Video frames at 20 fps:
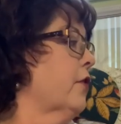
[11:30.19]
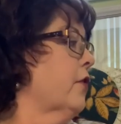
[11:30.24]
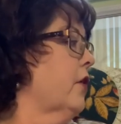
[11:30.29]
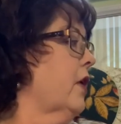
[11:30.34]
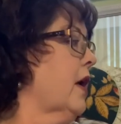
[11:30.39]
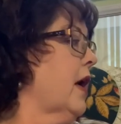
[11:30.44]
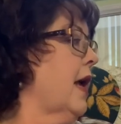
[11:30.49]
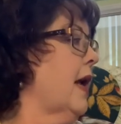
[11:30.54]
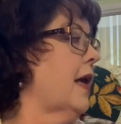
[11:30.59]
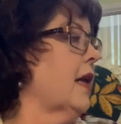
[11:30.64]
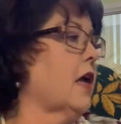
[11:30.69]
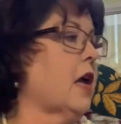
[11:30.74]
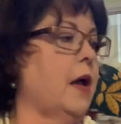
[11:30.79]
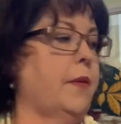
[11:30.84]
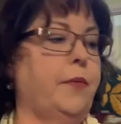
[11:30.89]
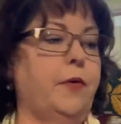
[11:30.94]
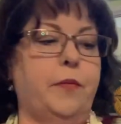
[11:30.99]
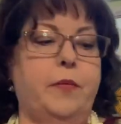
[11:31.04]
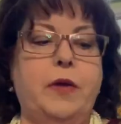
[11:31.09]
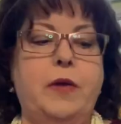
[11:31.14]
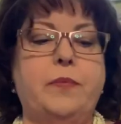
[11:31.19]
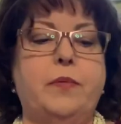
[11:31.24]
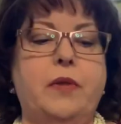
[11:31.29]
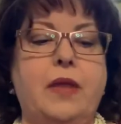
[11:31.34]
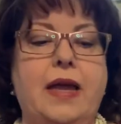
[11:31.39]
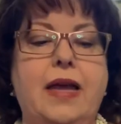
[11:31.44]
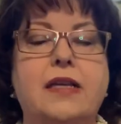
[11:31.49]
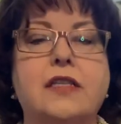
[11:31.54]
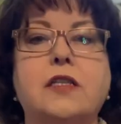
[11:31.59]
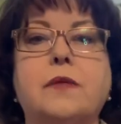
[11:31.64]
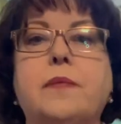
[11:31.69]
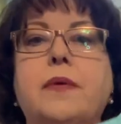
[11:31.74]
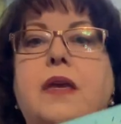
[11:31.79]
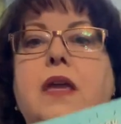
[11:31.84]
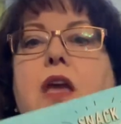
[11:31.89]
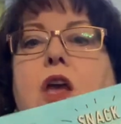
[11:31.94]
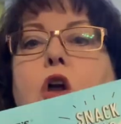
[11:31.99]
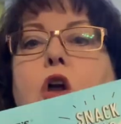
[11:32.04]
thing, I had a couple people ask me,